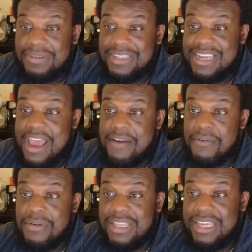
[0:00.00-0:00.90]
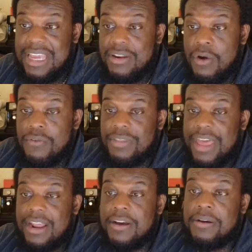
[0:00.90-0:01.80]
but never really getting over
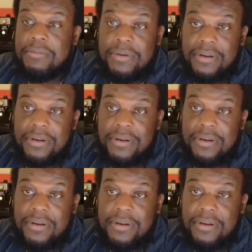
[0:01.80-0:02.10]
that hump.